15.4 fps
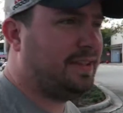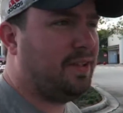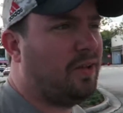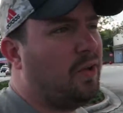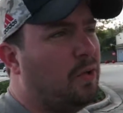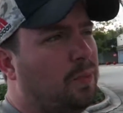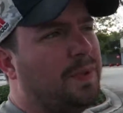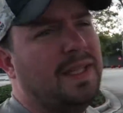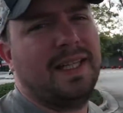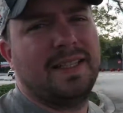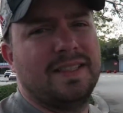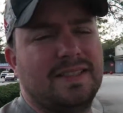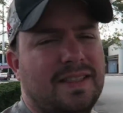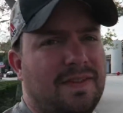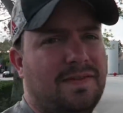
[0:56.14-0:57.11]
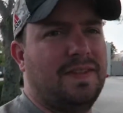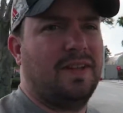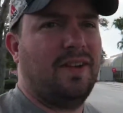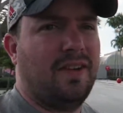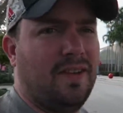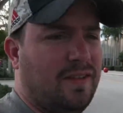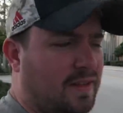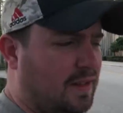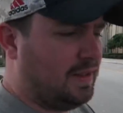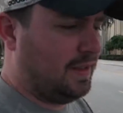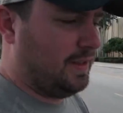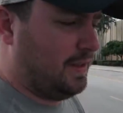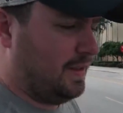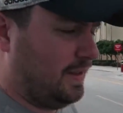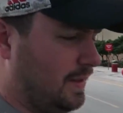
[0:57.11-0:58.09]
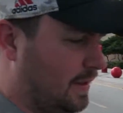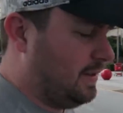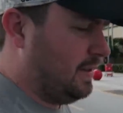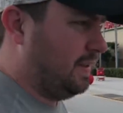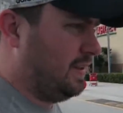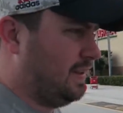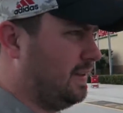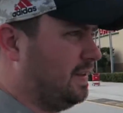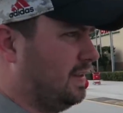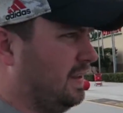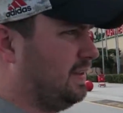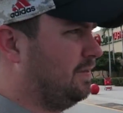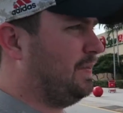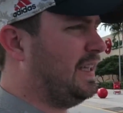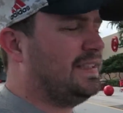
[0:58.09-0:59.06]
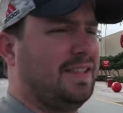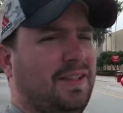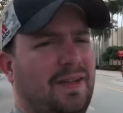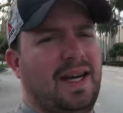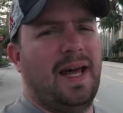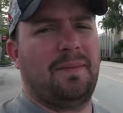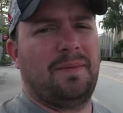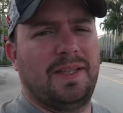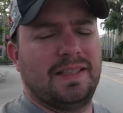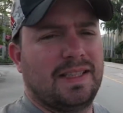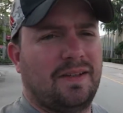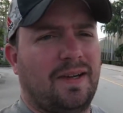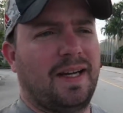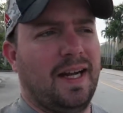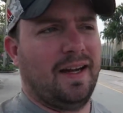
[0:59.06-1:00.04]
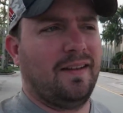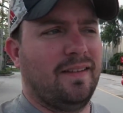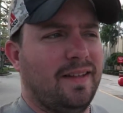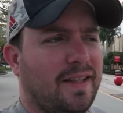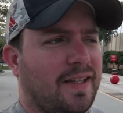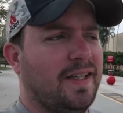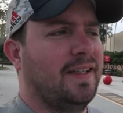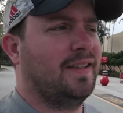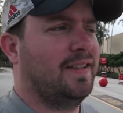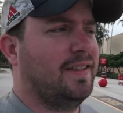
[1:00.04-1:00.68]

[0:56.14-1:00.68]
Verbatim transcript: still open. I just left it all. Basically what happened is I ran out of litter